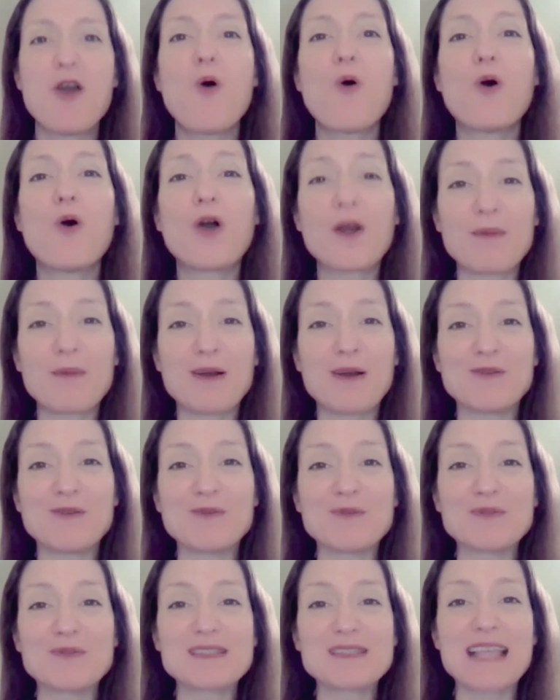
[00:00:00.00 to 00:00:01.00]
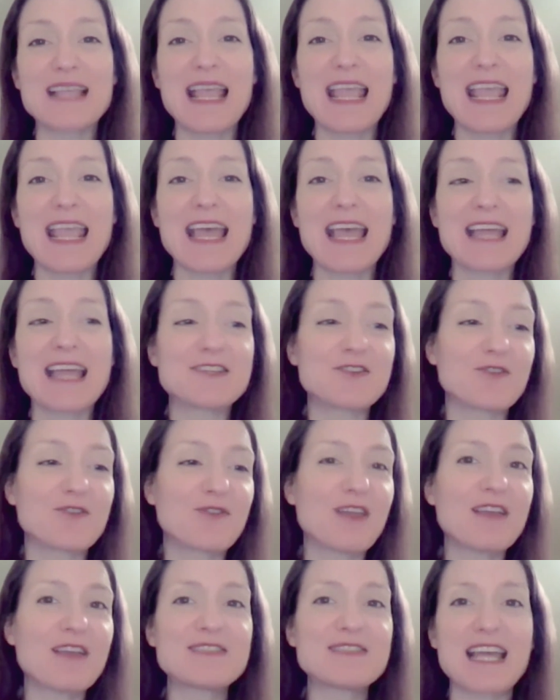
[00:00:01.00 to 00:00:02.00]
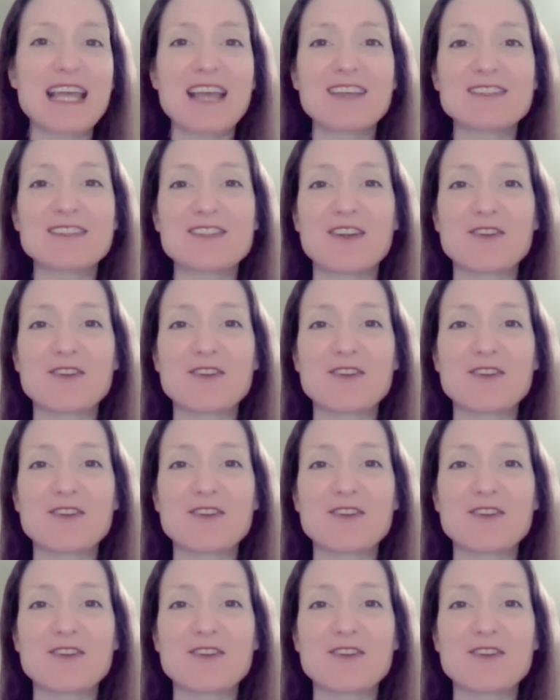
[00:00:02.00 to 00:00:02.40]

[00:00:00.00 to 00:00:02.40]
hormones and your lifestyles